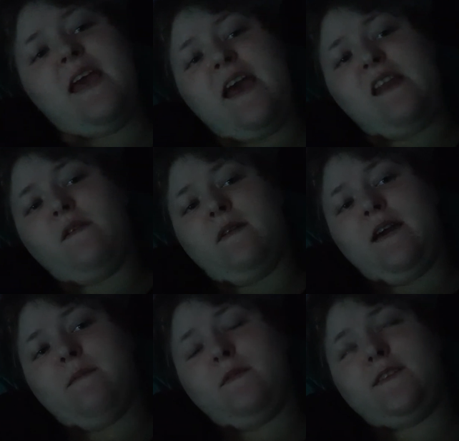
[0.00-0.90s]
Anyway,
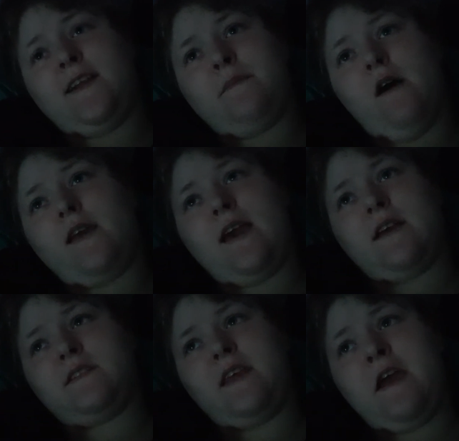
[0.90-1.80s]
I'm gonna be starting a
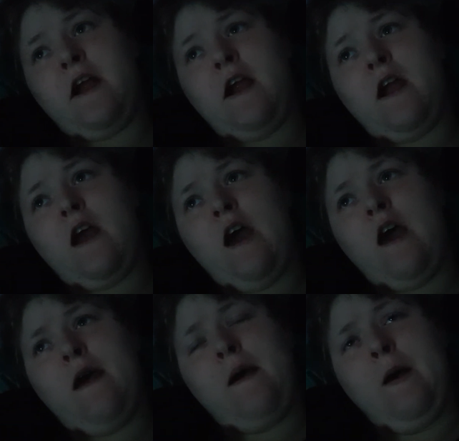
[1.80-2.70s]
podcast there.
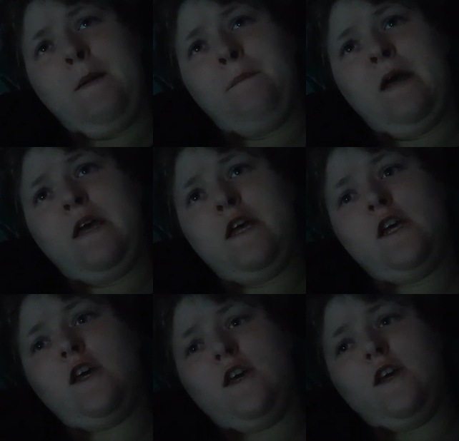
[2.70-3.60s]
Um
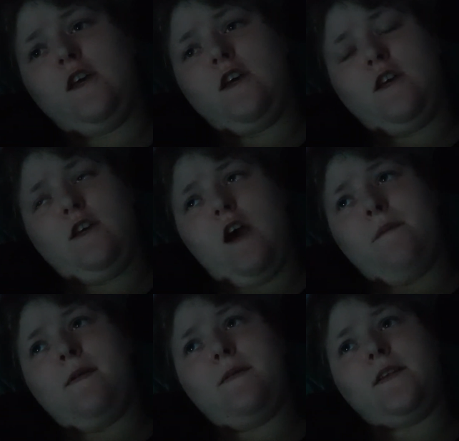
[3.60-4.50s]

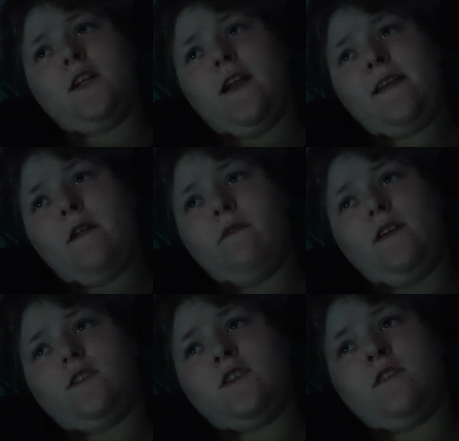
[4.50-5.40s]
I'm gonna be starting it
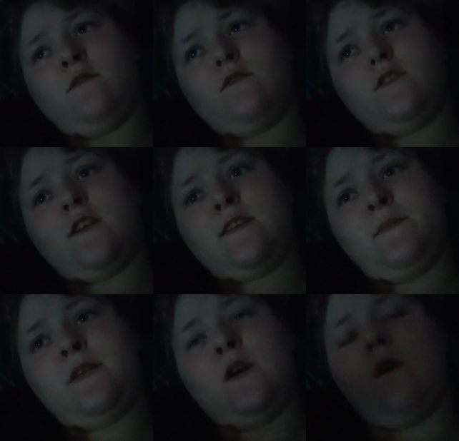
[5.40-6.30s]
real soon. Just let
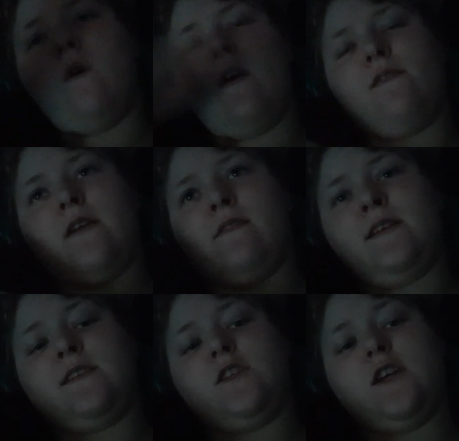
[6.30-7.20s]
me know if you have
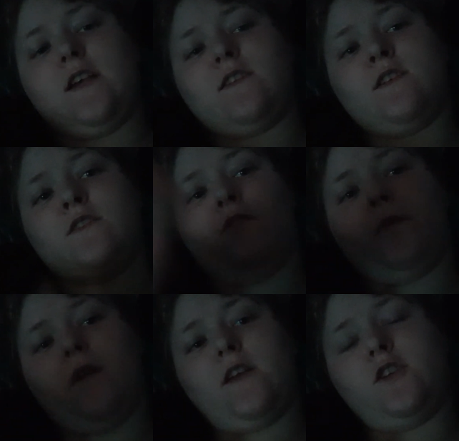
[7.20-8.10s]
any suggestions for
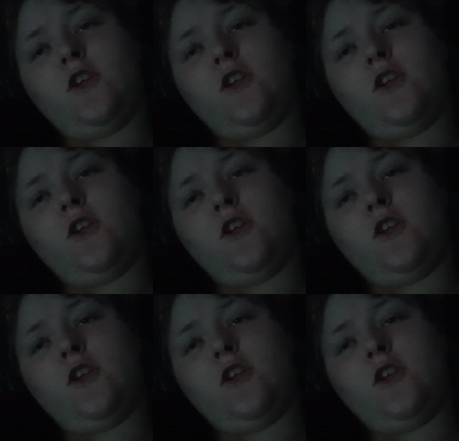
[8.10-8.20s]
what I should